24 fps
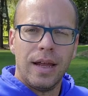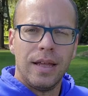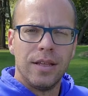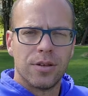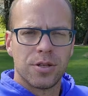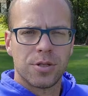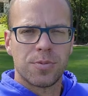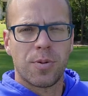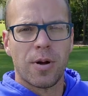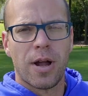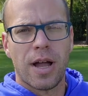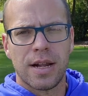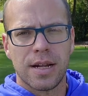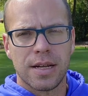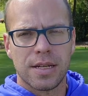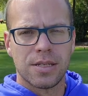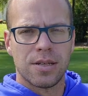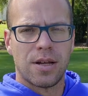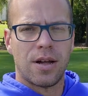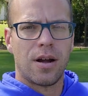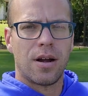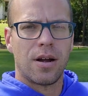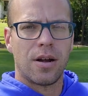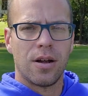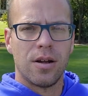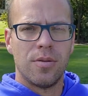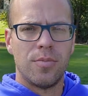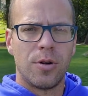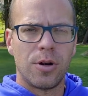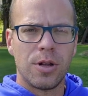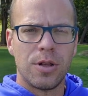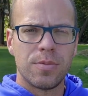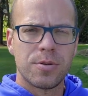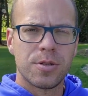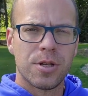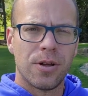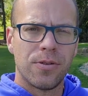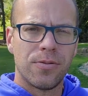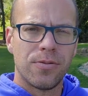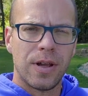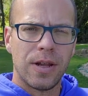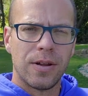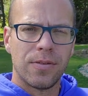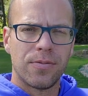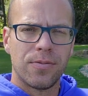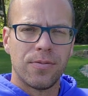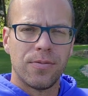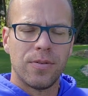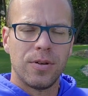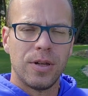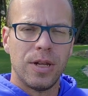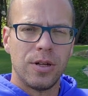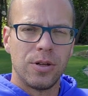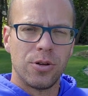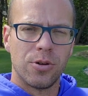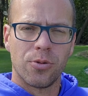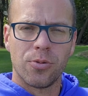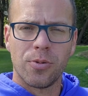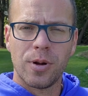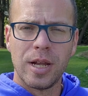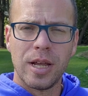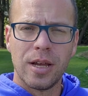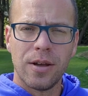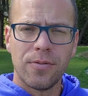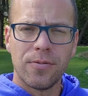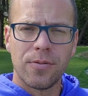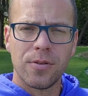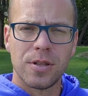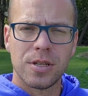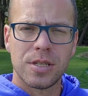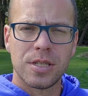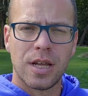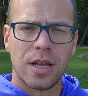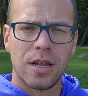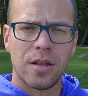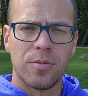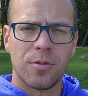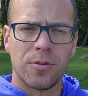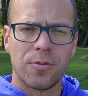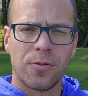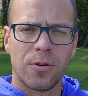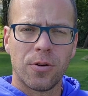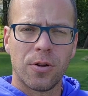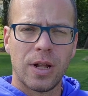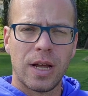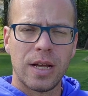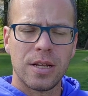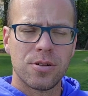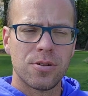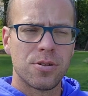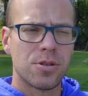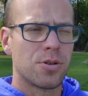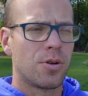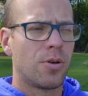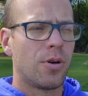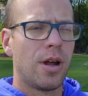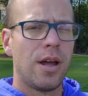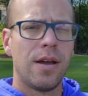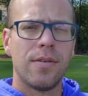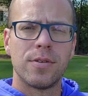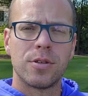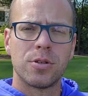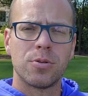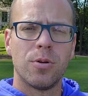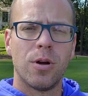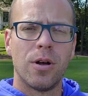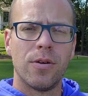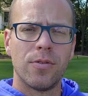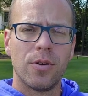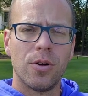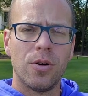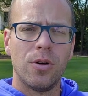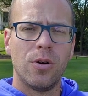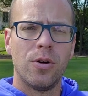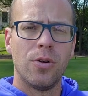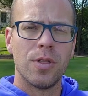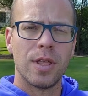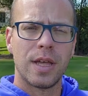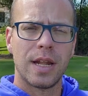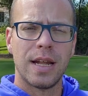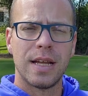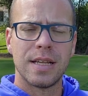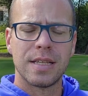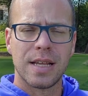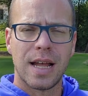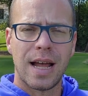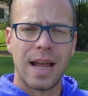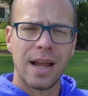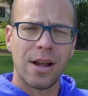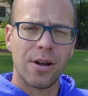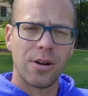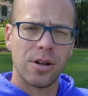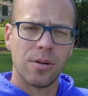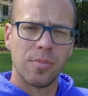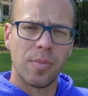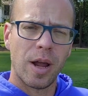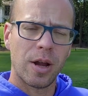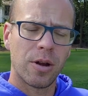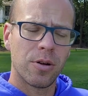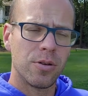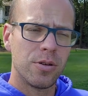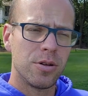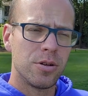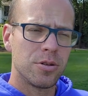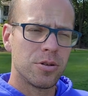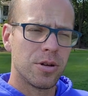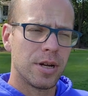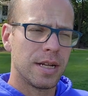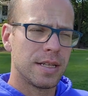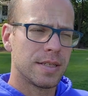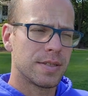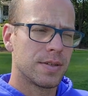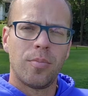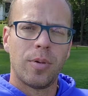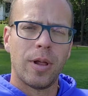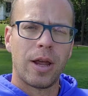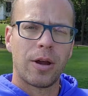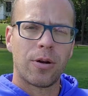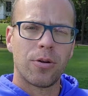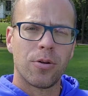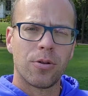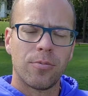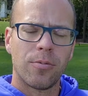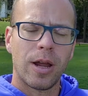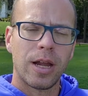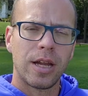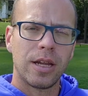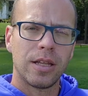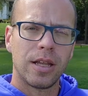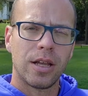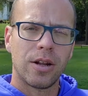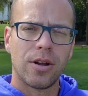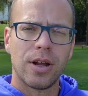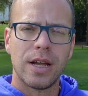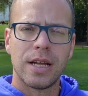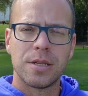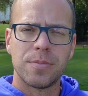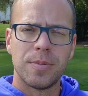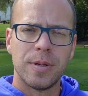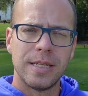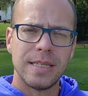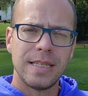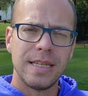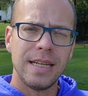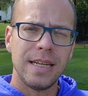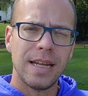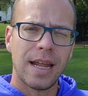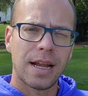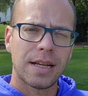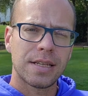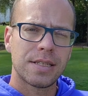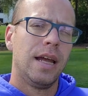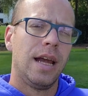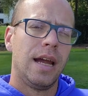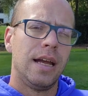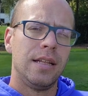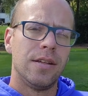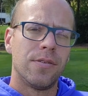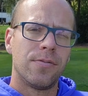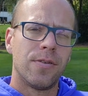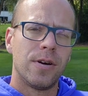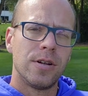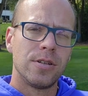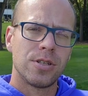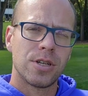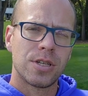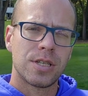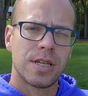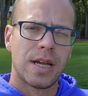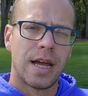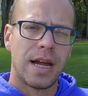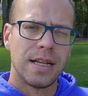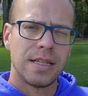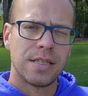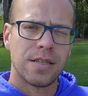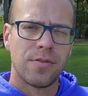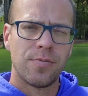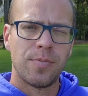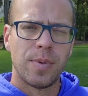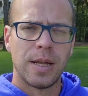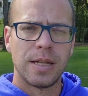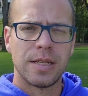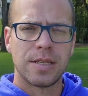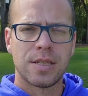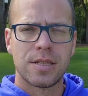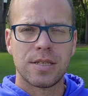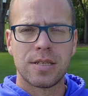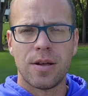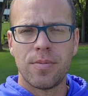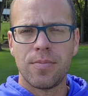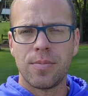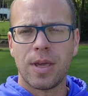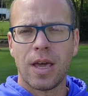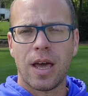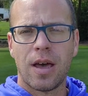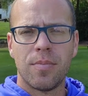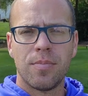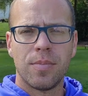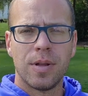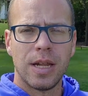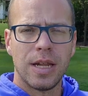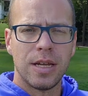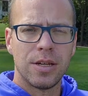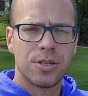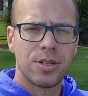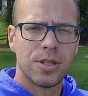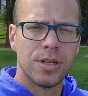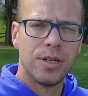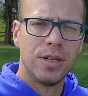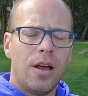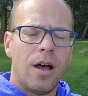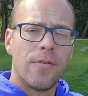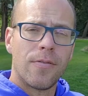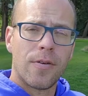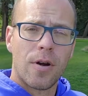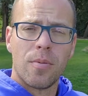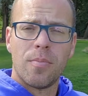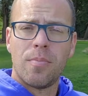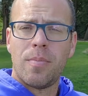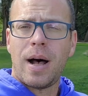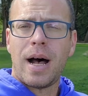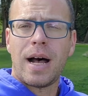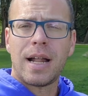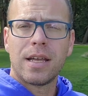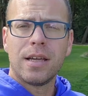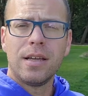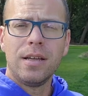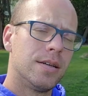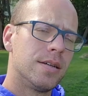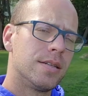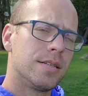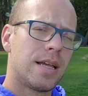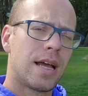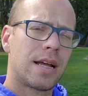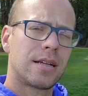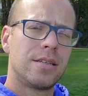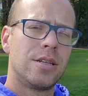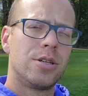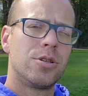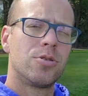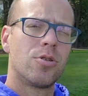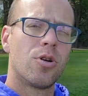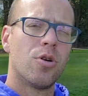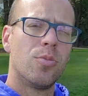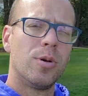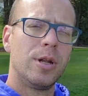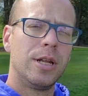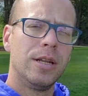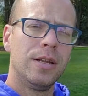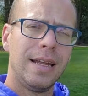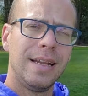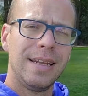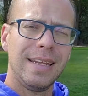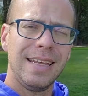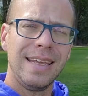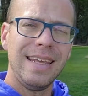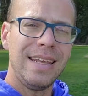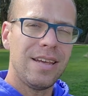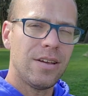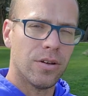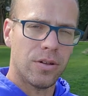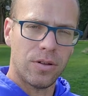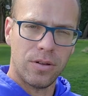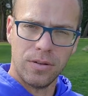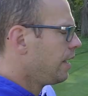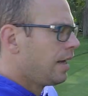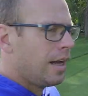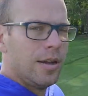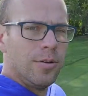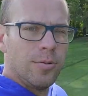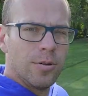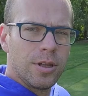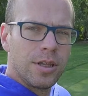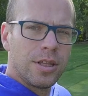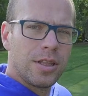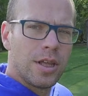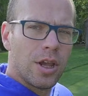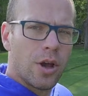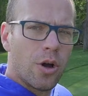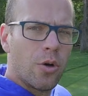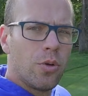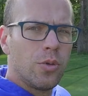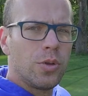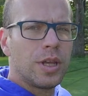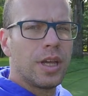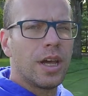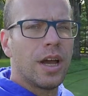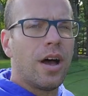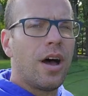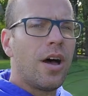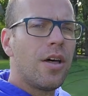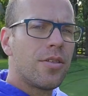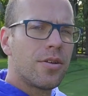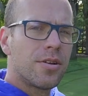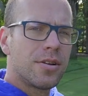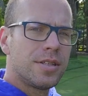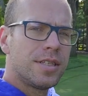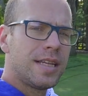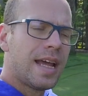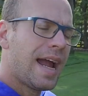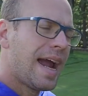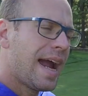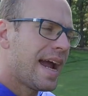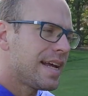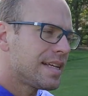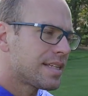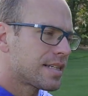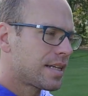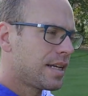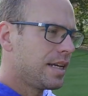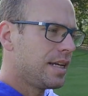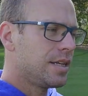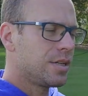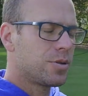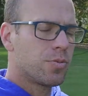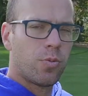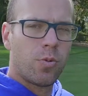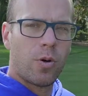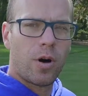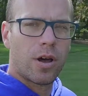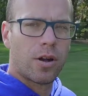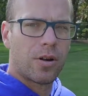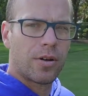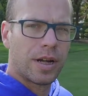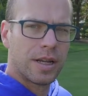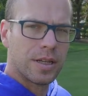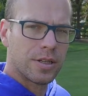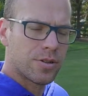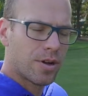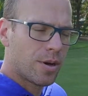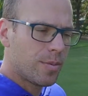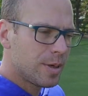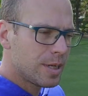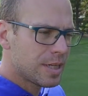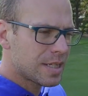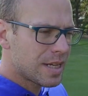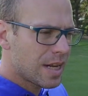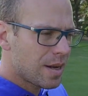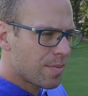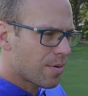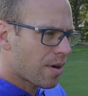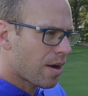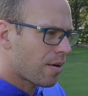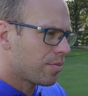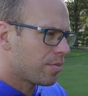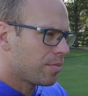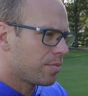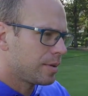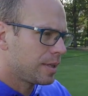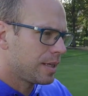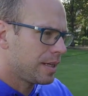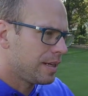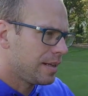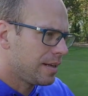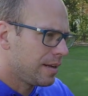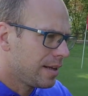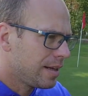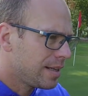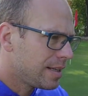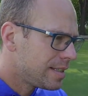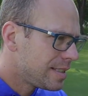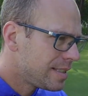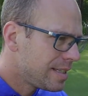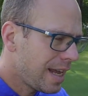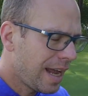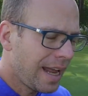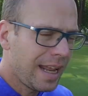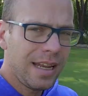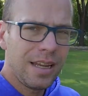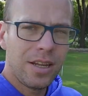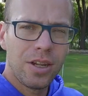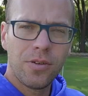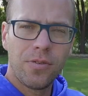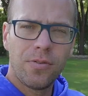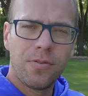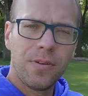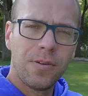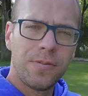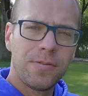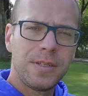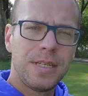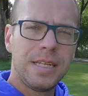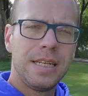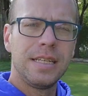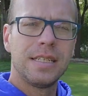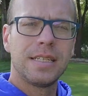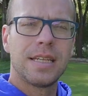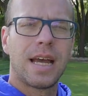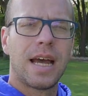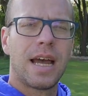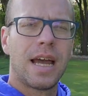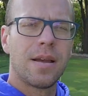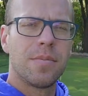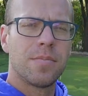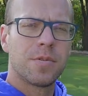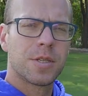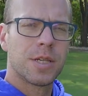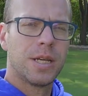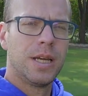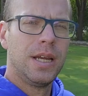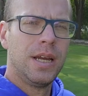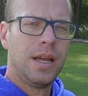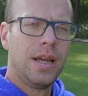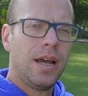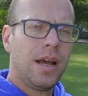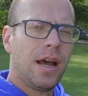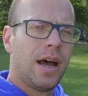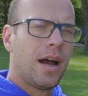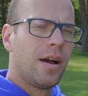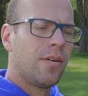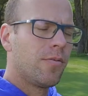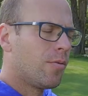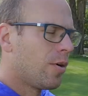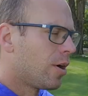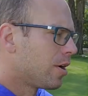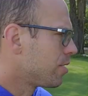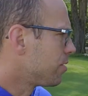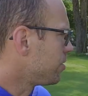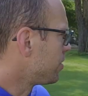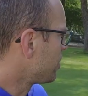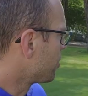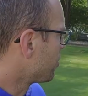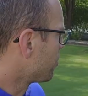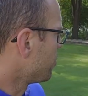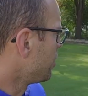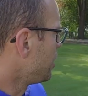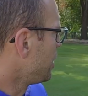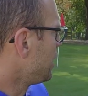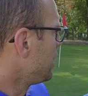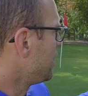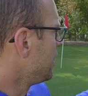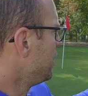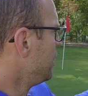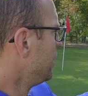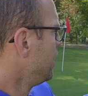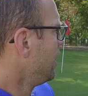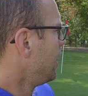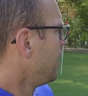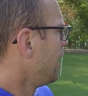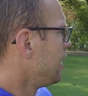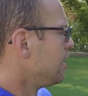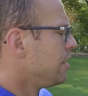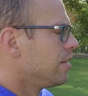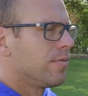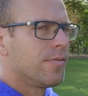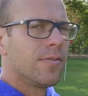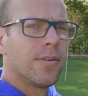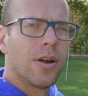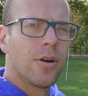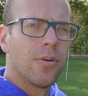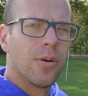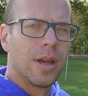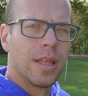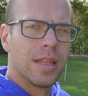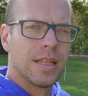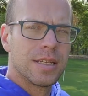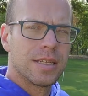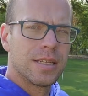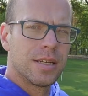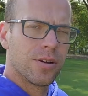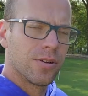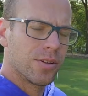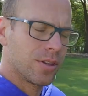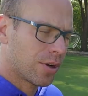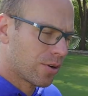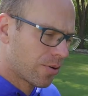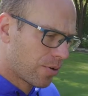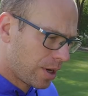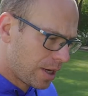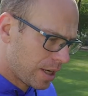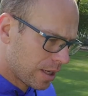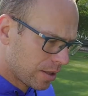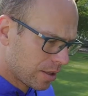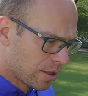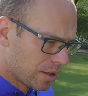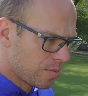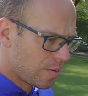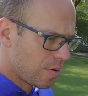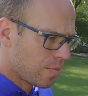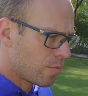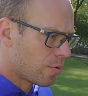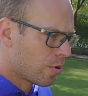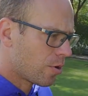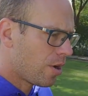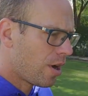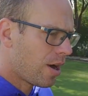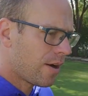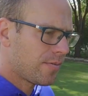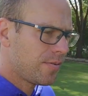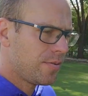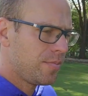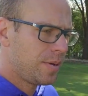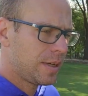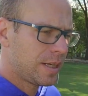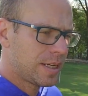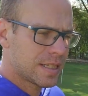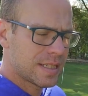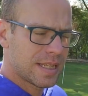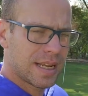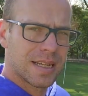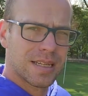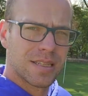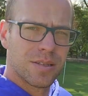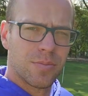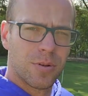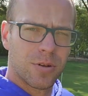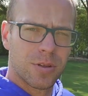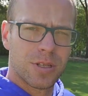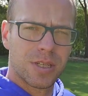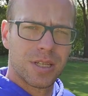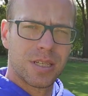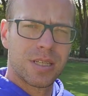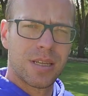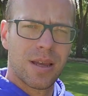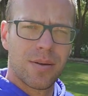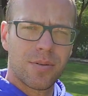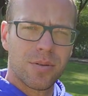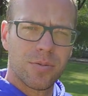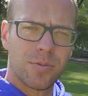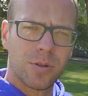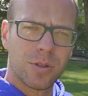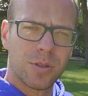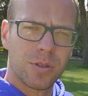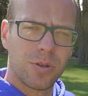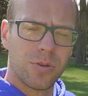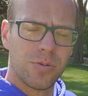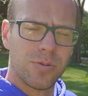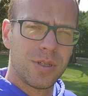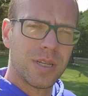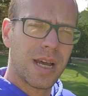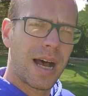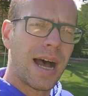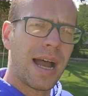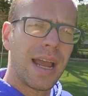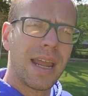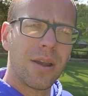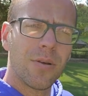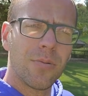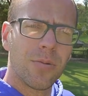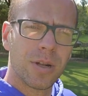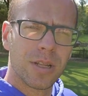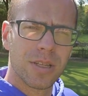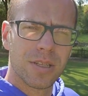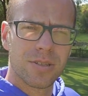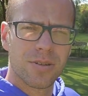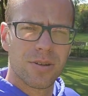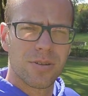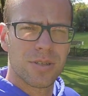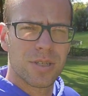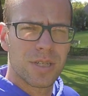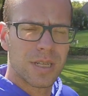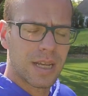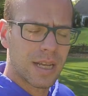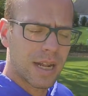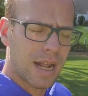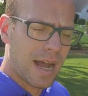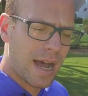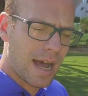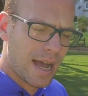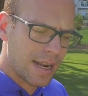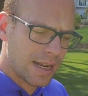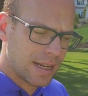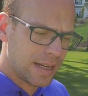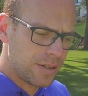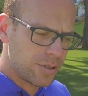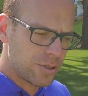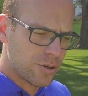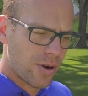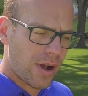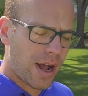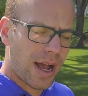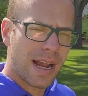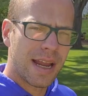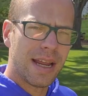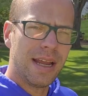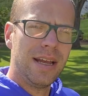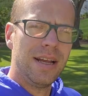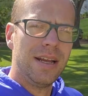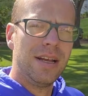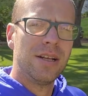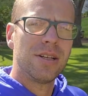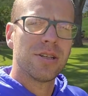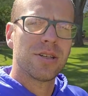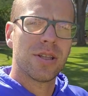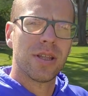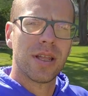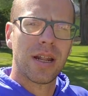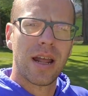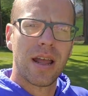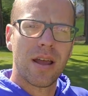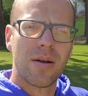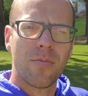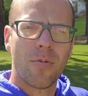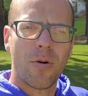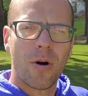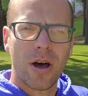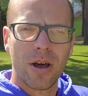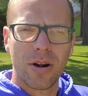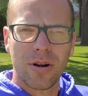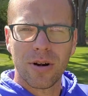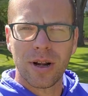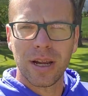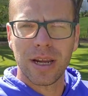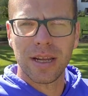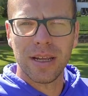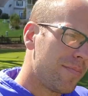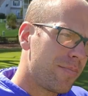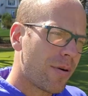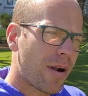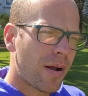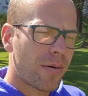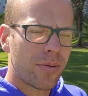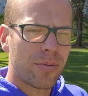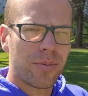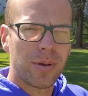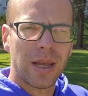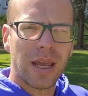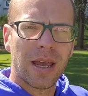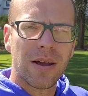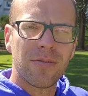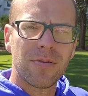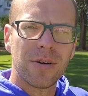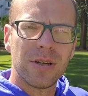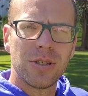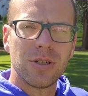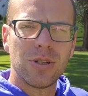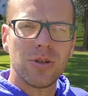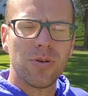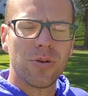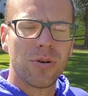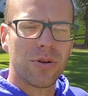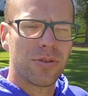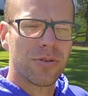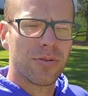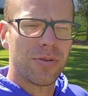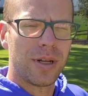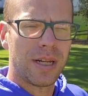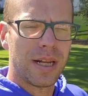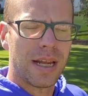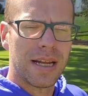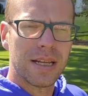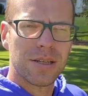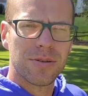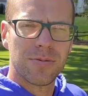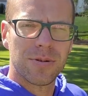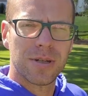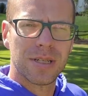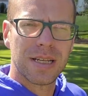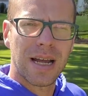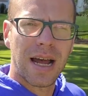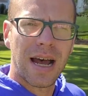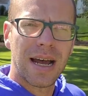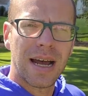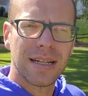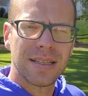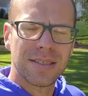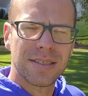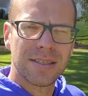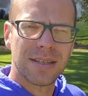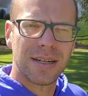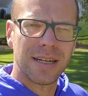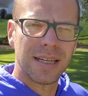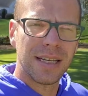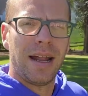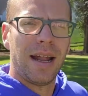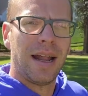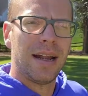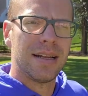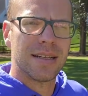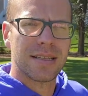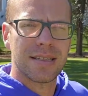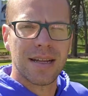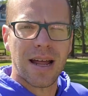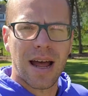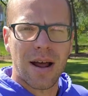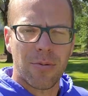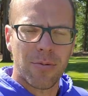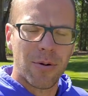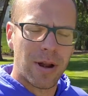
And those products are ammonium sulfate and urea for the soluble fertilizers, or I have a 1200 that has iron and micronutrients. Plant growth regulator has been T-Nex, and the fungicides have been some combination of Armada, azoxystrobin, and Eagle. And really the only other task is watering. So I'm gonna say probably 10 to 15 times I've watered the green and the fairway this year. The green a little bit more often because that is the most susceptible to dying when it starts to get hot and dry so that I am watering probably every two or three days when it's hot and sunny and it's not